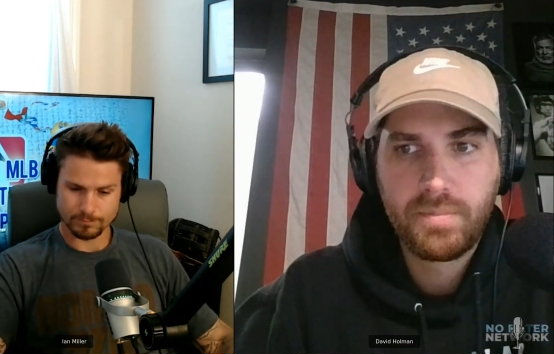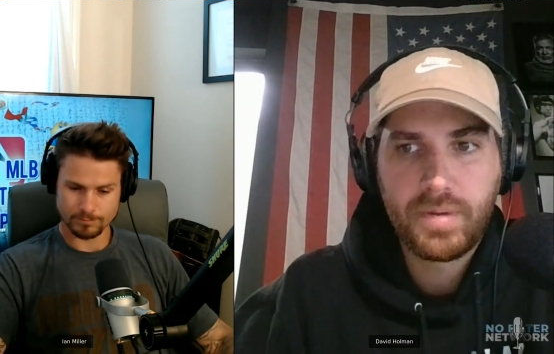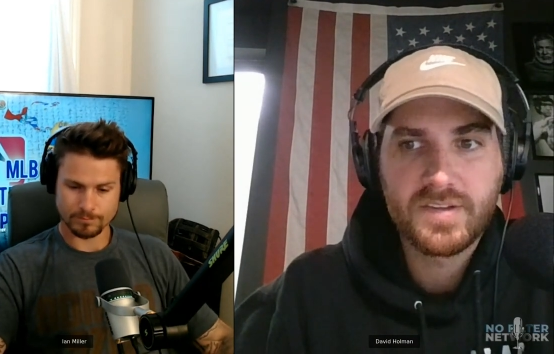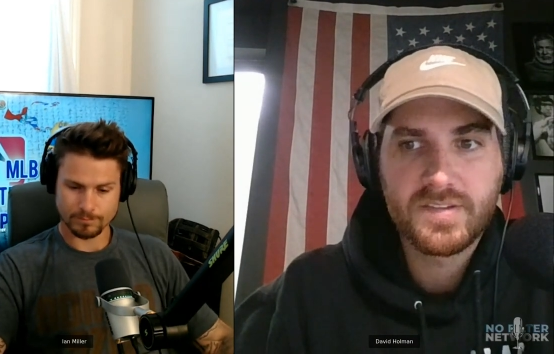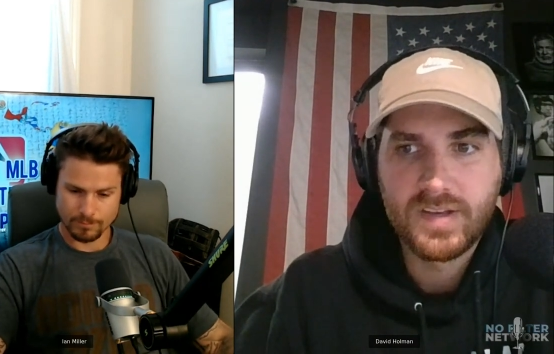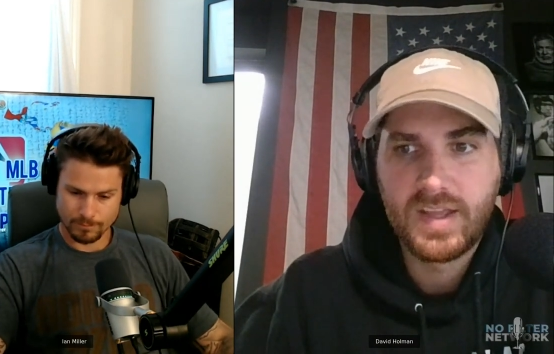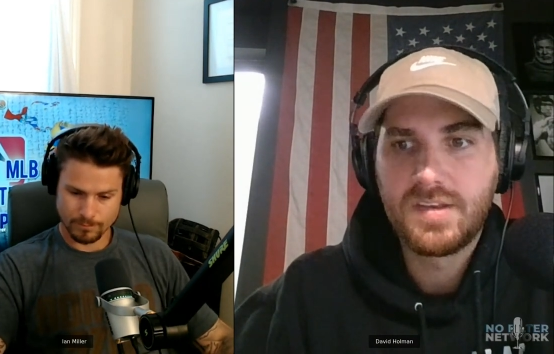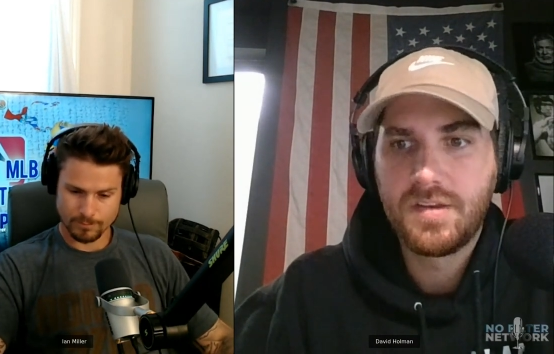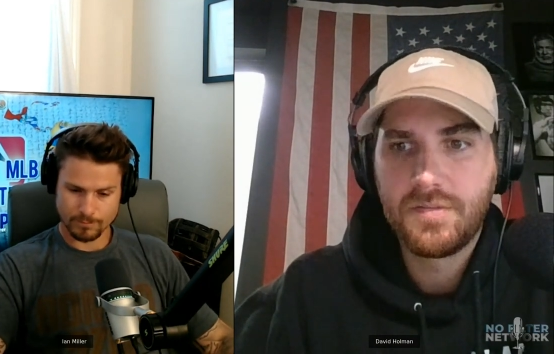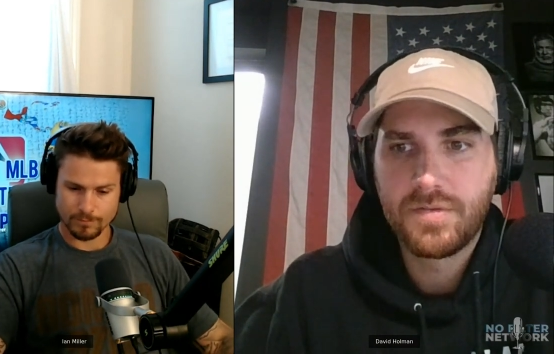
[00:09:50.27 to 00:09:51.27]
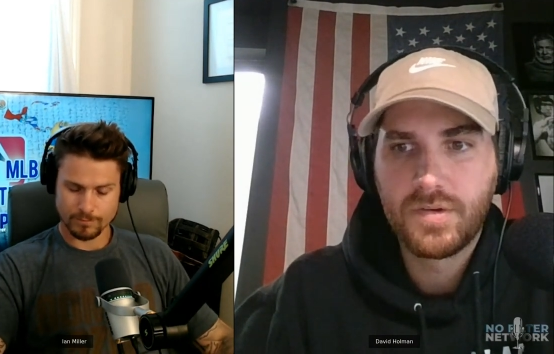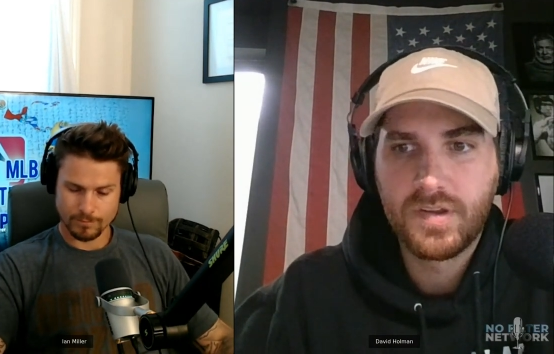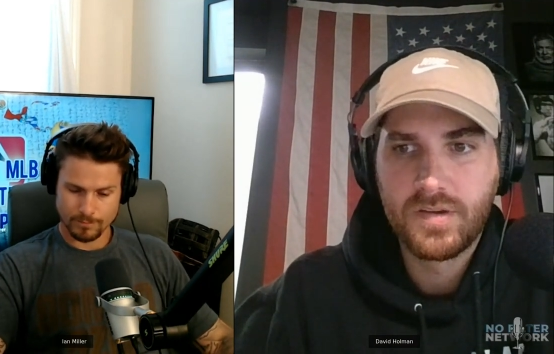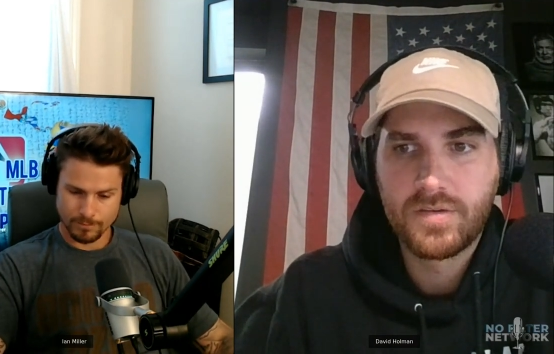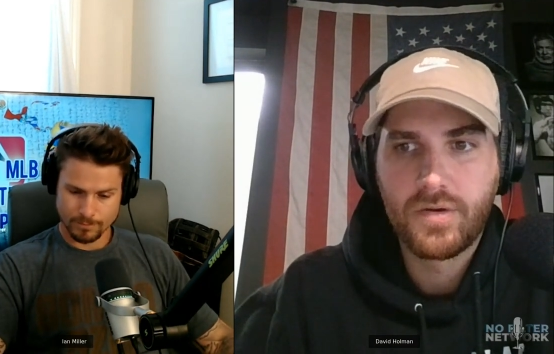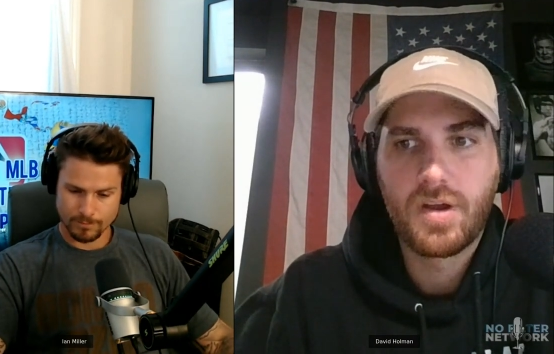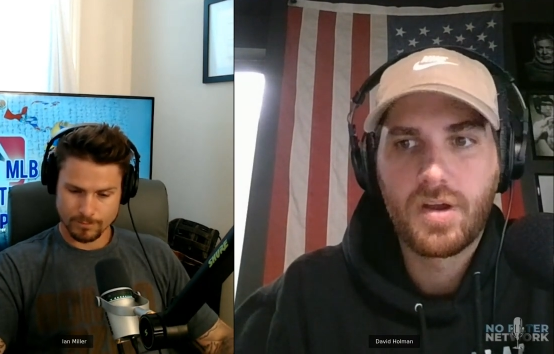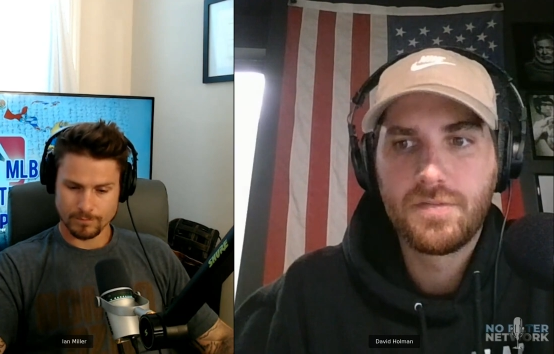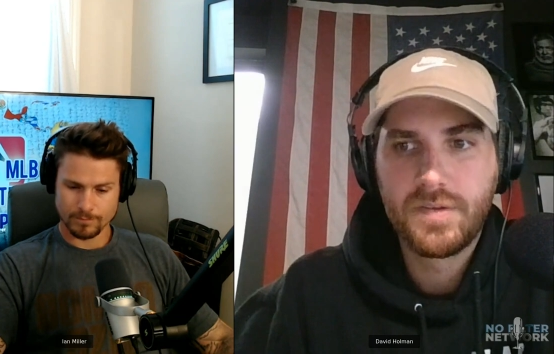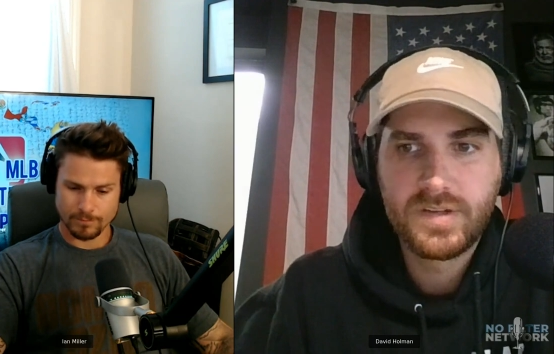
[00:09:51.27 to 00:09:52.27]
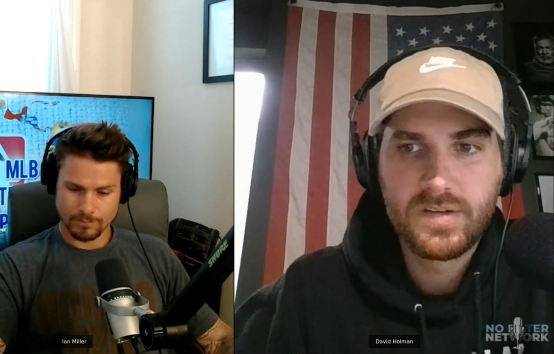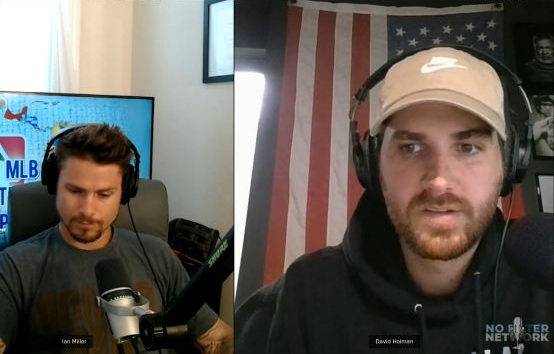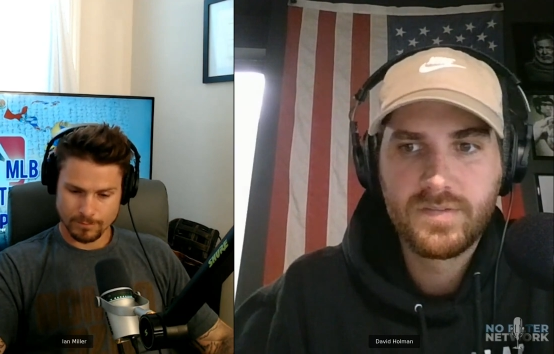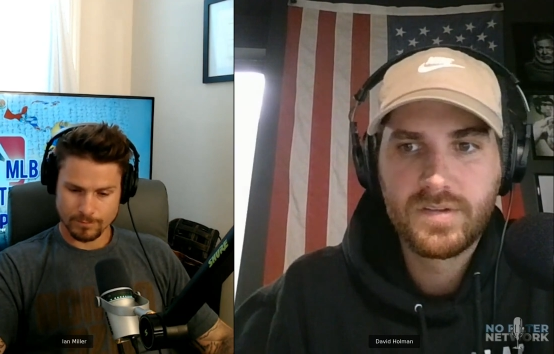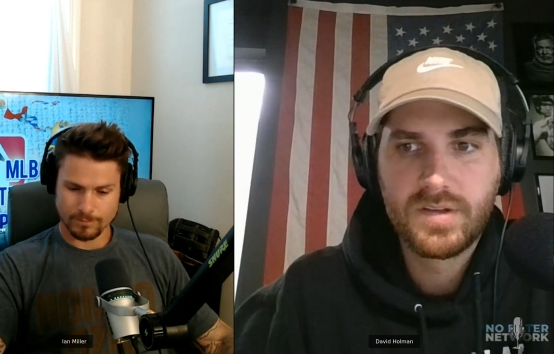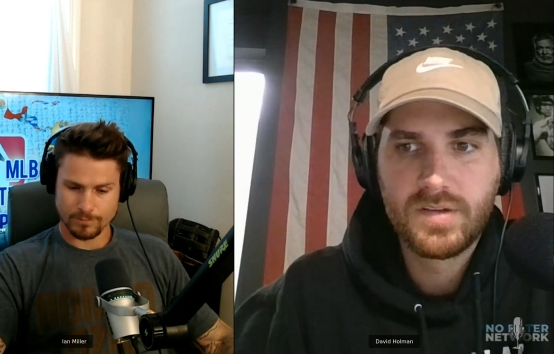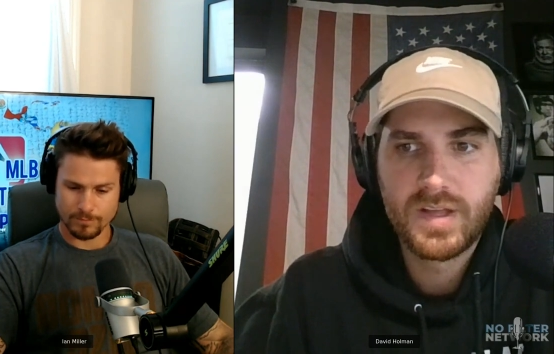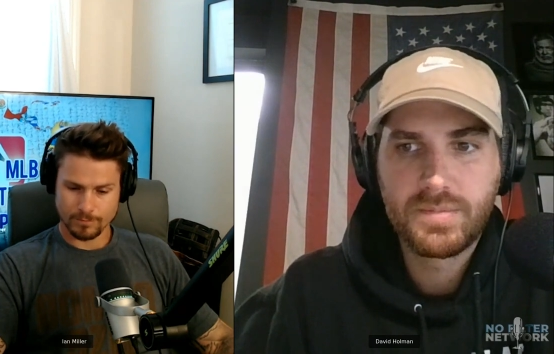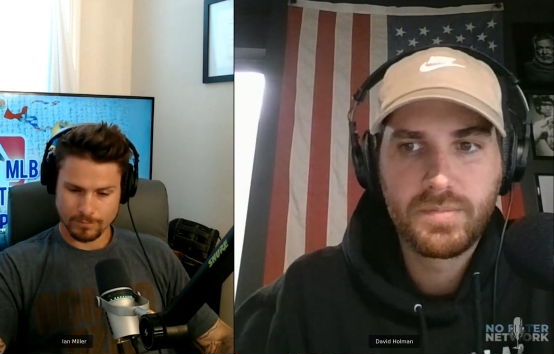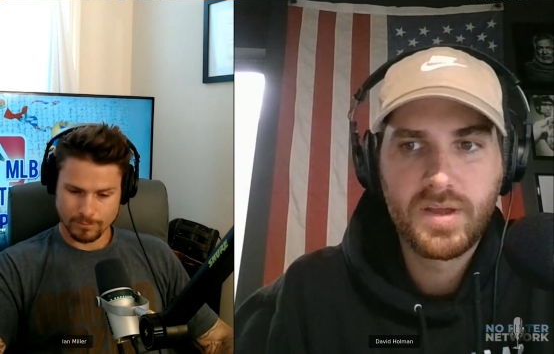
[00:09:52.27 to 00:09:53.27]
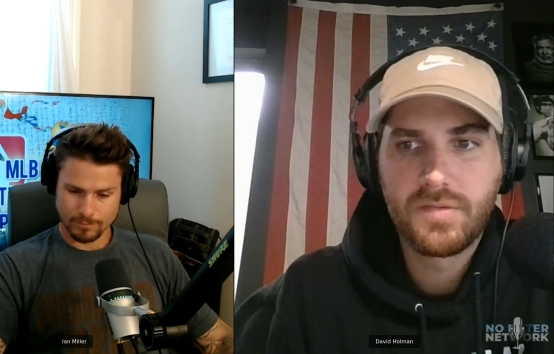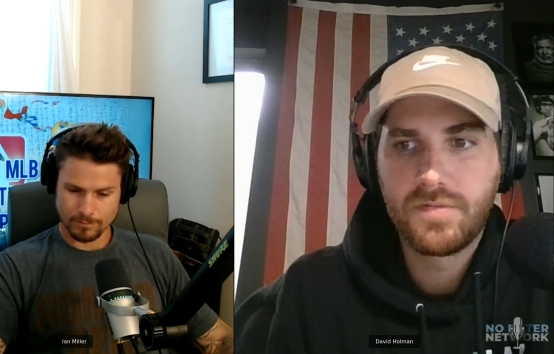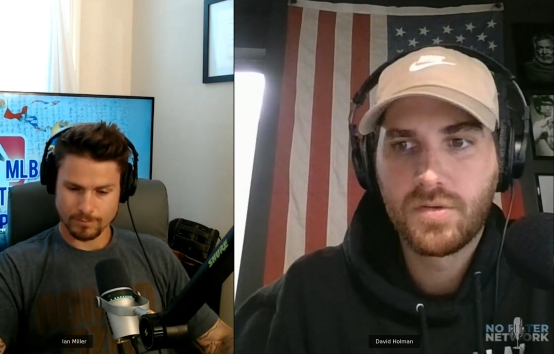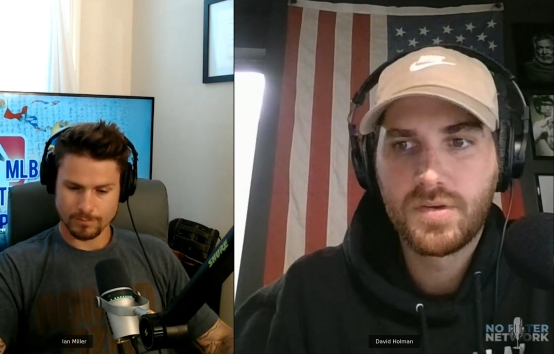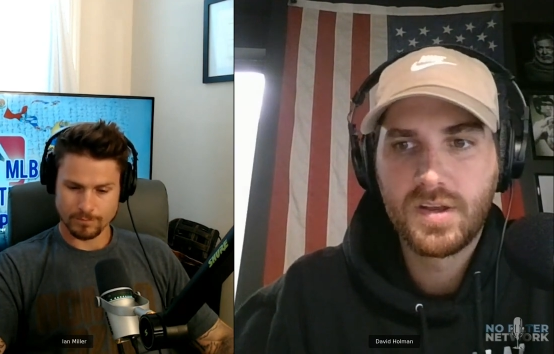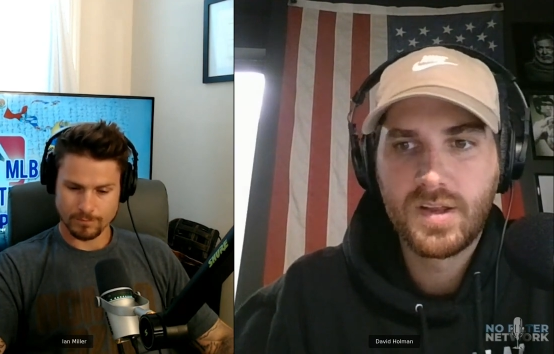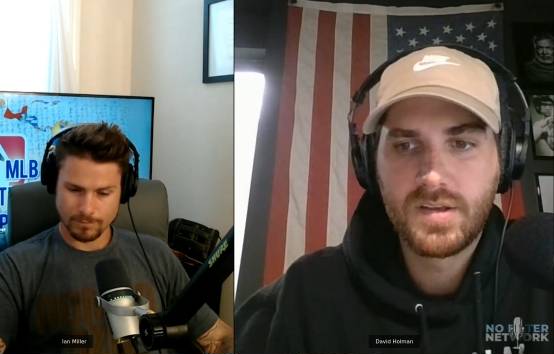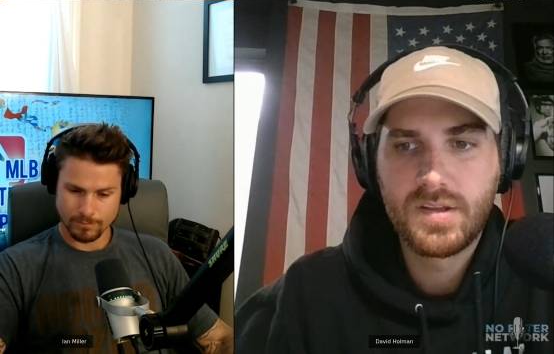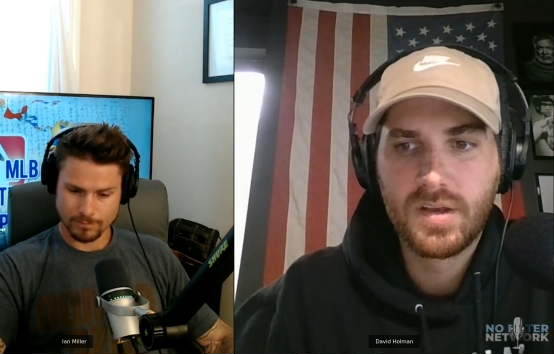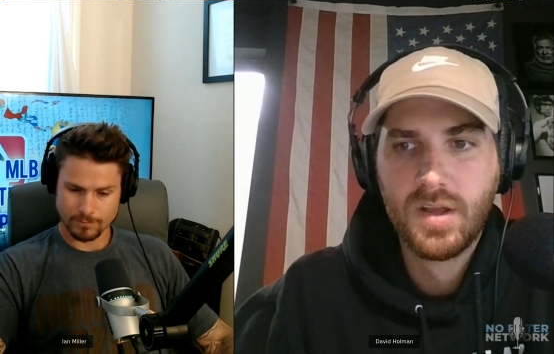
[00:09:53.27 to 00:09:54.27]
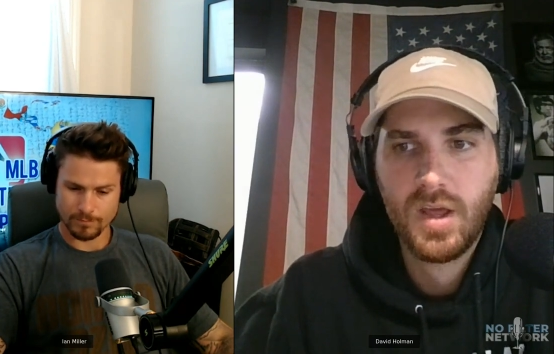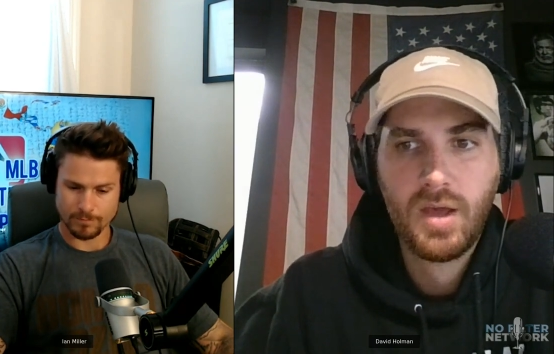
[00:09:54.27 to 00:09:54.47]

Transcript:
Speaker 1: Boston 18 14, Toronto 15 17, Tampa Bay 14 and 18.